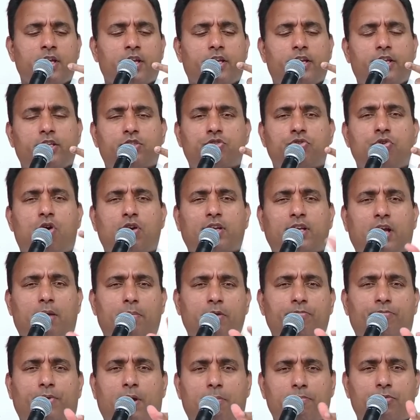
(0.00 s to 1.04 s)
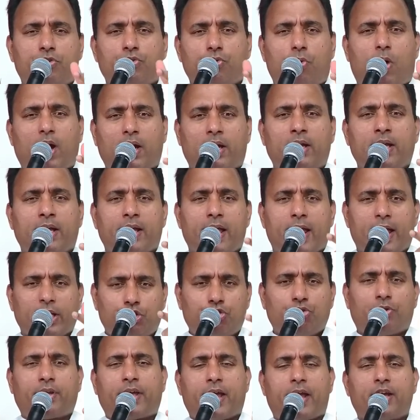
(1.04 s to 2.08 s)
It is not coming from your
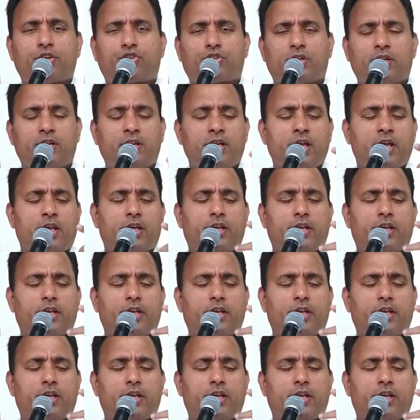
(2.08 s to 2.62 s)
education.